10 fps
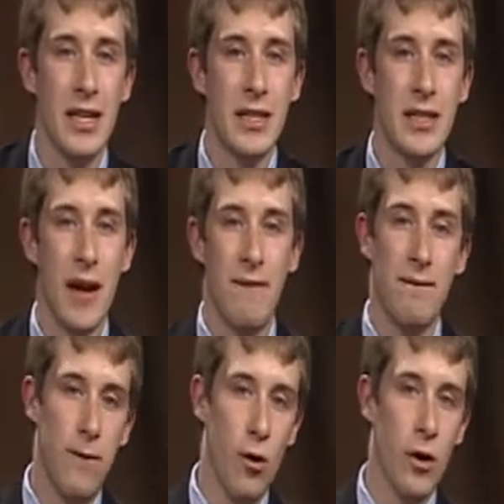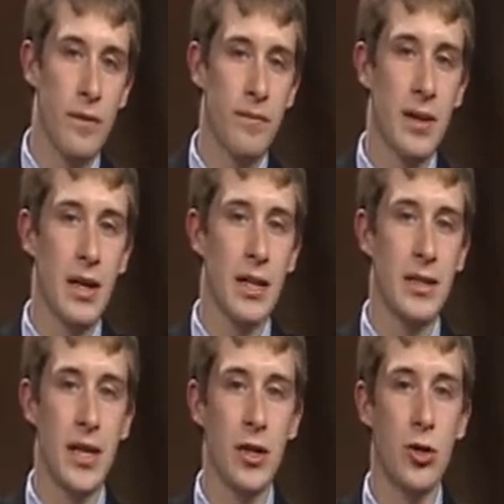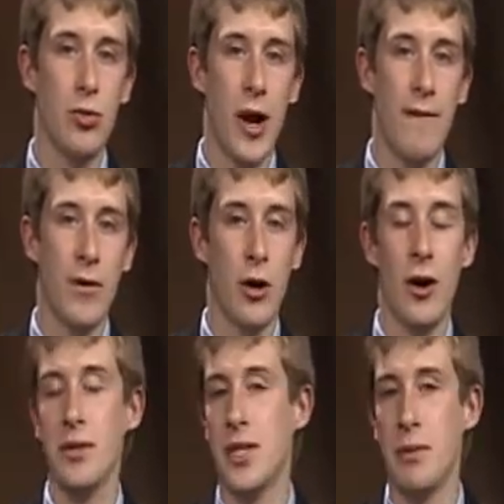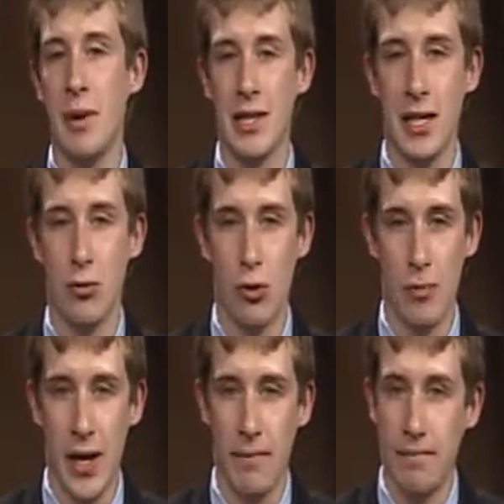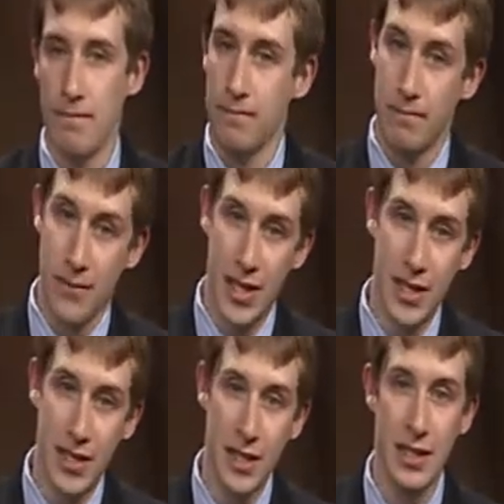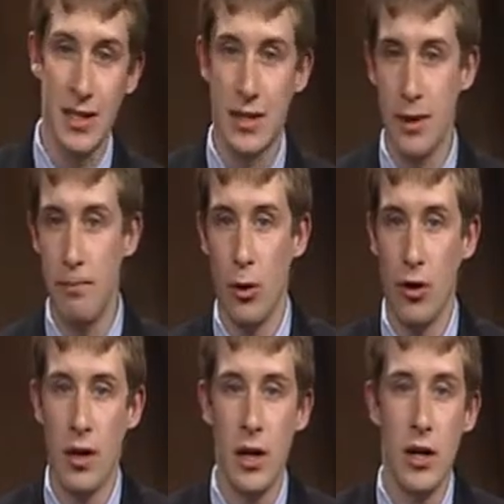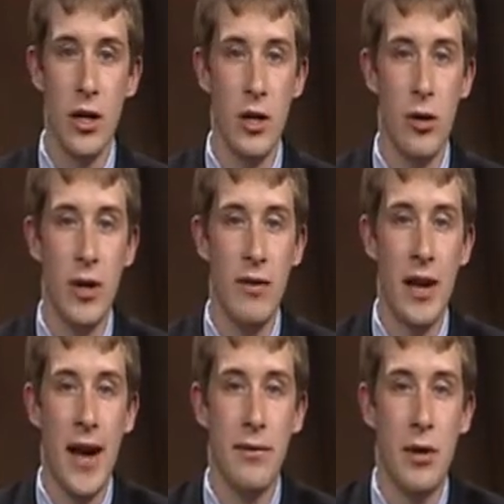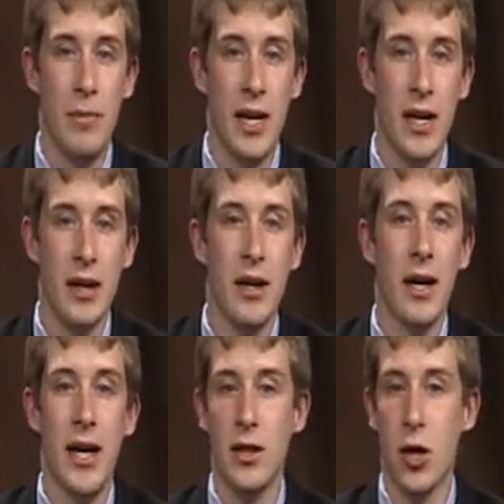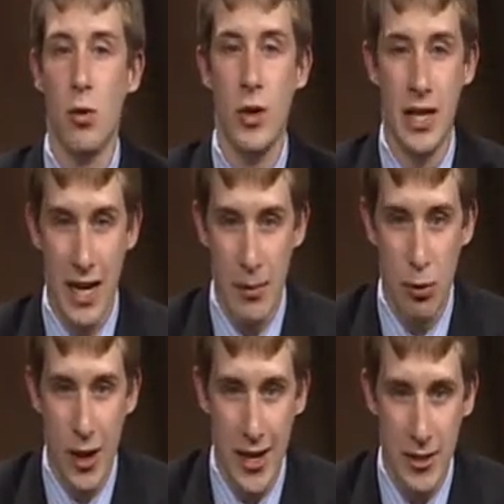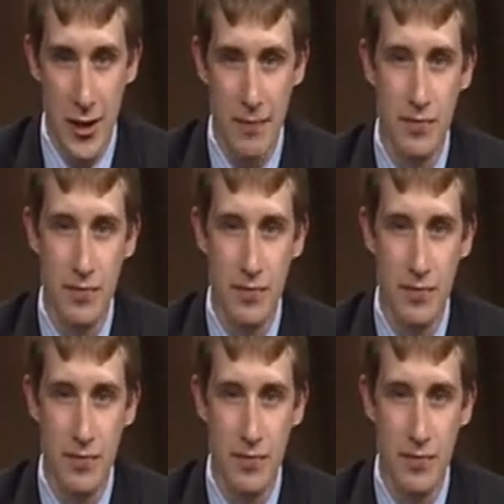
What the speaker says: Step 4, set the trap for your unsuspecting roommate. Easy, simple, you don't even have to be in there when they get pranked.